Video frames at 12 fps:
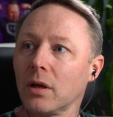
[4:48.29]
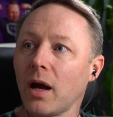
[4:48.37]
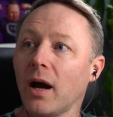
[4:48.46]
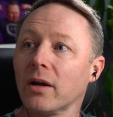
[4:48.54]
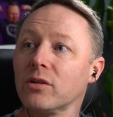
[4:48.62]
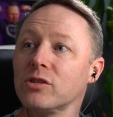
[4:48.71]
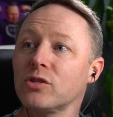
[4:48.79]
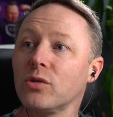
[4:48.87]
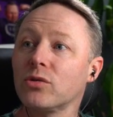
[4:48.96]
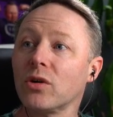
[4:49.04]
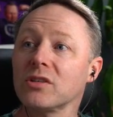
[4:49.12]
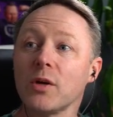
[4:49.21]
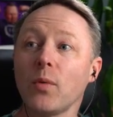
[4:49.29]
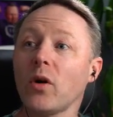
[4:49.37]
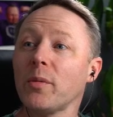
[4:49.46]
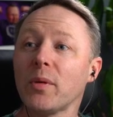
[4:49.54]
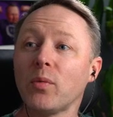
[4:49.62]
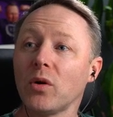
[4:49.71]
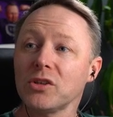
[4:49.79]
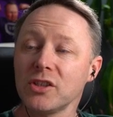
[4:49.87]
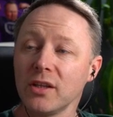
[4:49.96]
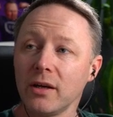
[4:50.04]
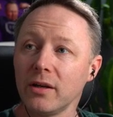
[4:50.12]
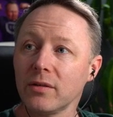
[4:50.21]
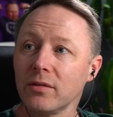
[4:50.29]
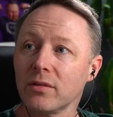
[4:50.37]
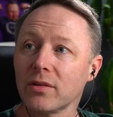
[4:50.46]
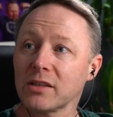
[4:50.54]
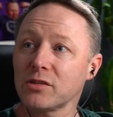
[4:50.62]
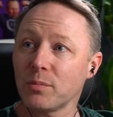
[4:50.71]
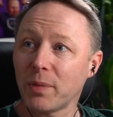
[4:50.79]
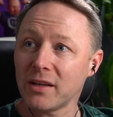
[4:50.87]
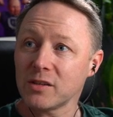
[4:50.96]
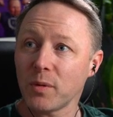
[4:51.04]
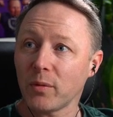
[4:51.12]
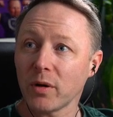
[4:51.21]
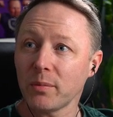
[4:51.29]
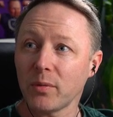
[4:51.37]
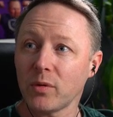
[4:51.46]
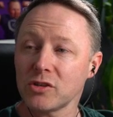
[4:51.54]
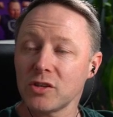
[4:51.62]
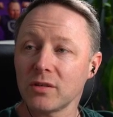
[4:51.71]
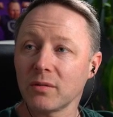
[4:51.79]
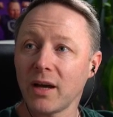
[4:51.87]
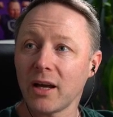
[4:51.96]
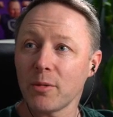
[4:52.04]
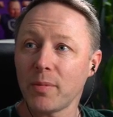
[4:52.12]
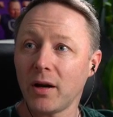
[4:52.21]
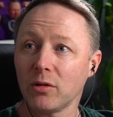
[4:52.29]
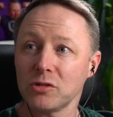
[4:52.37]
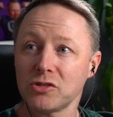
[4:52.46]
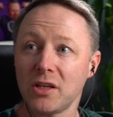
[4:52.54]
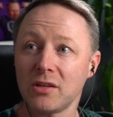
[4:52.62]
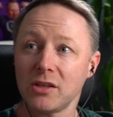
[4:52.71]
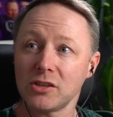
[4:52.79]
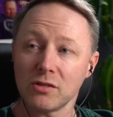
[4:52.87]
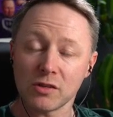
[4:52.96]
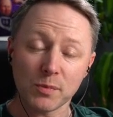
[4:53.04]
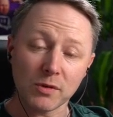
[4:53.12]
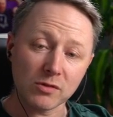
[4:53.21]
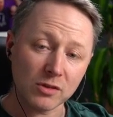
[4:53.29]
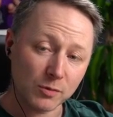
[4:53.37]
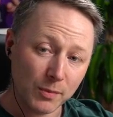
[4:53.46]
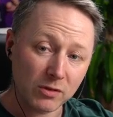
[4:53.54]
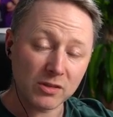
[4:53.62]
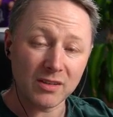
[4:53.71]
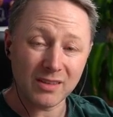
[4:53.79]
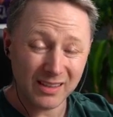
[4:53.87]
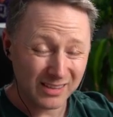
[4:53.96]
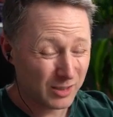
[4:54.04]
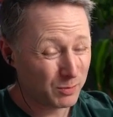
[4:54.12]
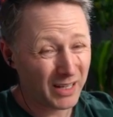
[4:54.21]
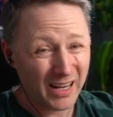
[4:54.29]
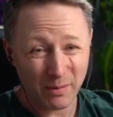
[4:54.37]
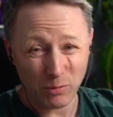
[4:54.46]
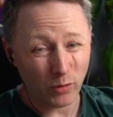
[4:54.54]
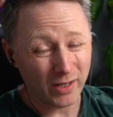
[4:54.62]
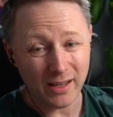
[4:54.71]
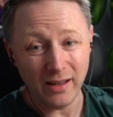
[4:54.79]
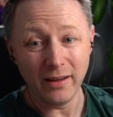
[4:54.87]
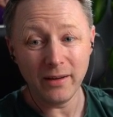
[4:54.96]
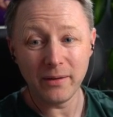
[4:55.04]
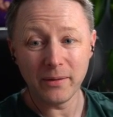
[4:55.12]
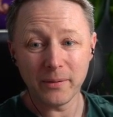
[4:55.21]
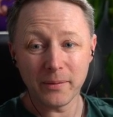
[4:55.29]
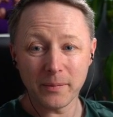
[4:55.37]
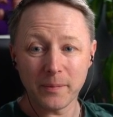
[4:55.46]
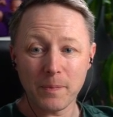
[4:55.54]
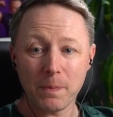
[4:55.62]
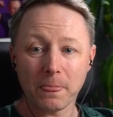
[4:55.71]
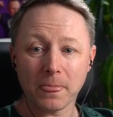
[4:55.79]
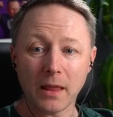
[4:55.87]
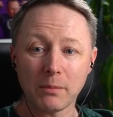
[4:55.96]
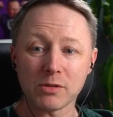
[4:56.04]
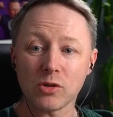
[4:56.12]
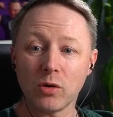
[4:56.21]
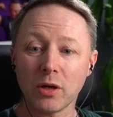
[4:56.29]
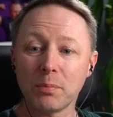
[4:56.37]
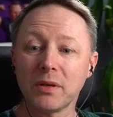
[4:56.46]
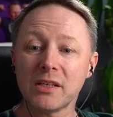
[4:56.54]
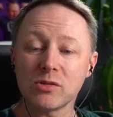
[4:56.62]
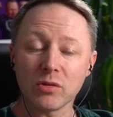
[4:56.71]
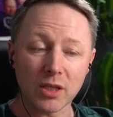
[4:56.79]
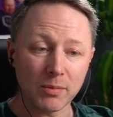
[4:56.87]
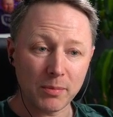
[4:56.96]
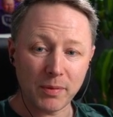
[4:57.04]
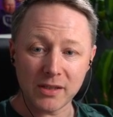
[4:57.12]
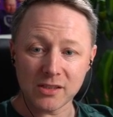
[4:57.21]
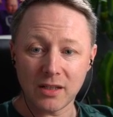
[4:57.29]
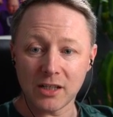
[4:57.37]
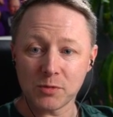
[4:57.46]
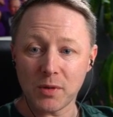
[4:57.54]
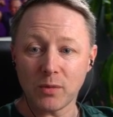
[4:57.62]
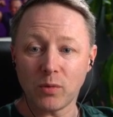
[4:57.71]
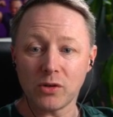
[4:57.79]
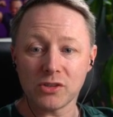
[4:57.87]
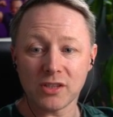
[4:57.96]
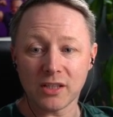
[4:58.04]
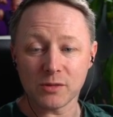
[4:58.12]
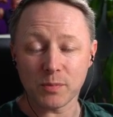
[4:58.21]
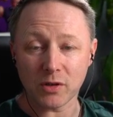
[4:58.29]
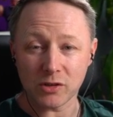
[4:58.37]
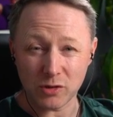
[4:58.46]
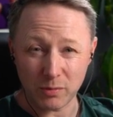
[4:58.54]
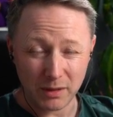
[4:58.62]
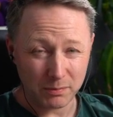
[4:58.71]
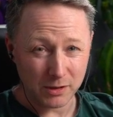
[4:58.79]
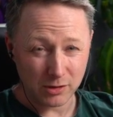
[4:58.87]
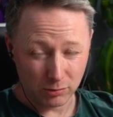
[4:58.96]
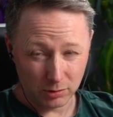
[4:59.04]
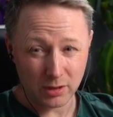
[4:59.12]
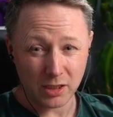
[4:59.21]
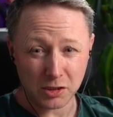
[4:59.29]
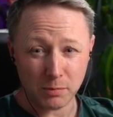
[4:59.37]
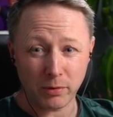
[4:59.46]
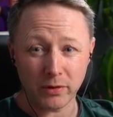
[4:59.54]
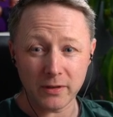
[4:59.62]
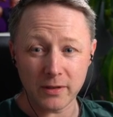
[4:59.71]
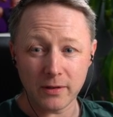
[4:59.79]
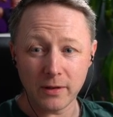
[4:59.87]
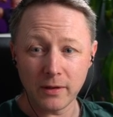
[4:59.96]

Are you doing drugs? I want to be watching that. Thanks to the bits, but I want to be watching Gary Barlow's rendition of Smells Like Teen Spirit. I'm not into it. I'm sorry, please don't give me bits and ask me to watch things because you might be sorely disappointed.